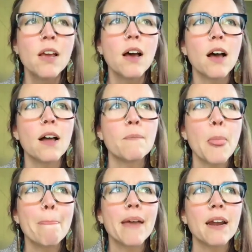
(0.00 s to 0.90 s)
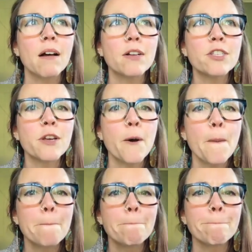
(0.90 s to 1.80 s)
And I
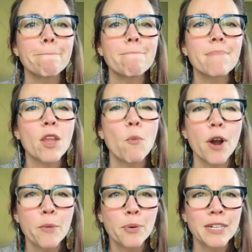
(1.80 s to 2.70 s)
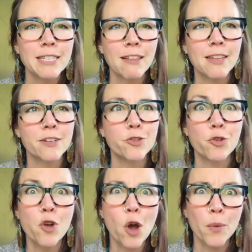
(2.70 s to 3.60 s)
also want to point out that as you're
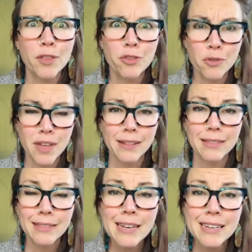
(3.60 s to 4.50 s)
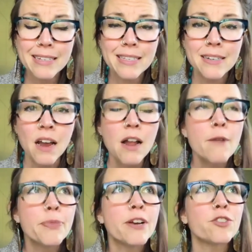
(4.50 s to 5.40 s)
going through that list,
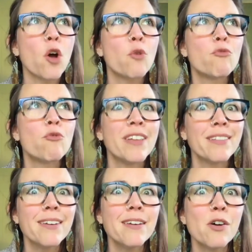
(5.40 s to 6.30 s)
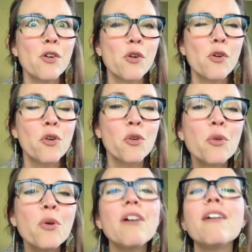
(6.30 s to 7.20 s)
there's a really
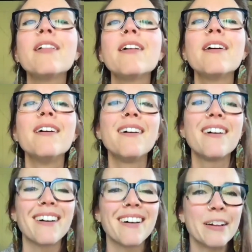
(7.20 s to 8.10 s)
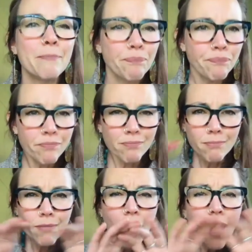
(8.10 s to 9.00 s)
cool
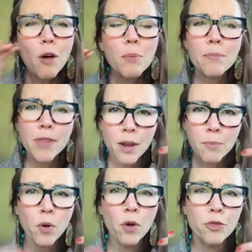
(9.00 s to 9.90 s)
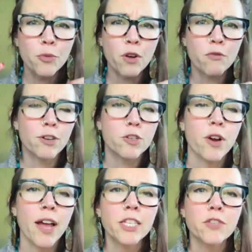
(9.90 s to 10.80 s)
album that I pulled 3 or 4
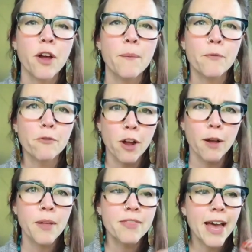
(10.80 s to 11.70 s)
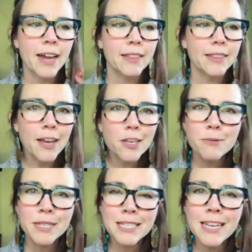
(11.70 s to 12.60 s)
tracks from that let you
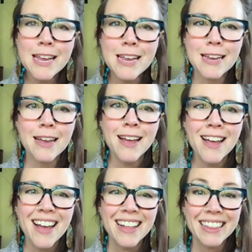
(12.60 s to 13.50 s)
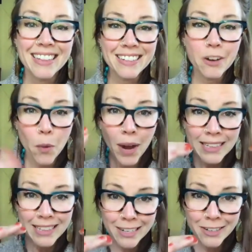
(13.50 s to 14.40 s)
see quite
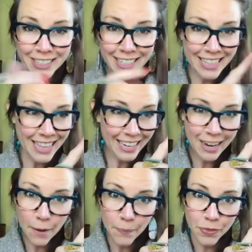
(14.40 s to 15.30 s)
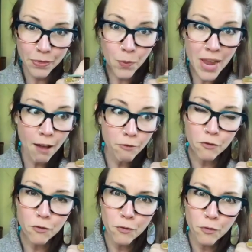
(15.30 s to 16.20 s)
literally that
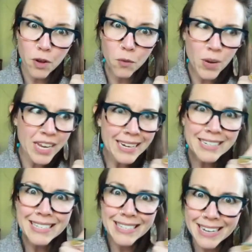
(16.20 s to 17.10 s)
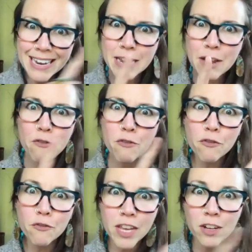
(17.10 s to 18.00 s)
we can see
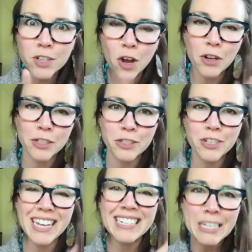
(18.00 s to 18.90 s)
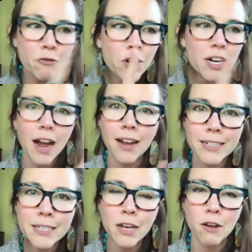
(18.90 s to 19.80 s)
field hollers and different
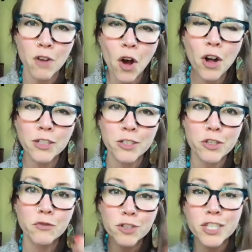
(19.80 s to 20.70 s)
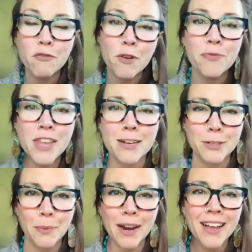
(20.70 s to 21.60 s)
kinds of hollers for different things,
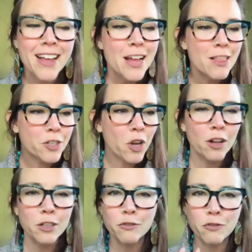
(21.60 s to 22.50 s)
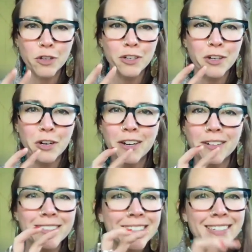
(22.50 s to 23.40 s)
right? There's a holler for
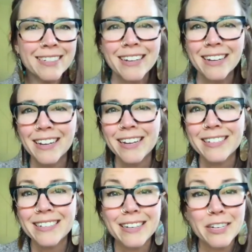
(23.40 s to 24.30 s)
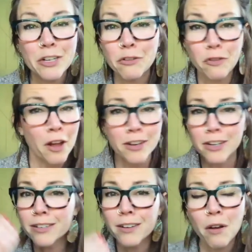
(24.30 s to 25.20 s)
calling your
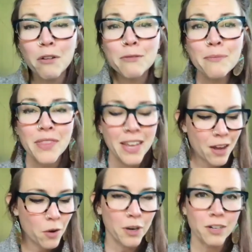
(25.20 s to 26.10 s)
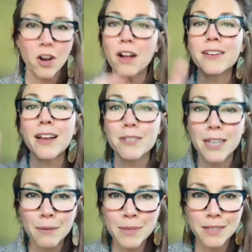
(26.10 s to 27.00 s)
father home. We're calling out to
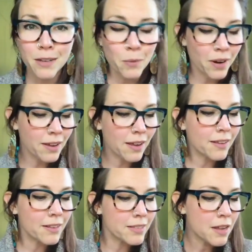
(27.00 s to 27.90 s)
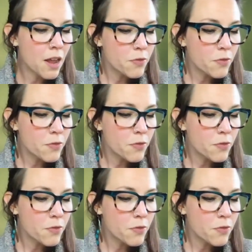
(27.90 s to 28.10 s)
him and seeing where he is.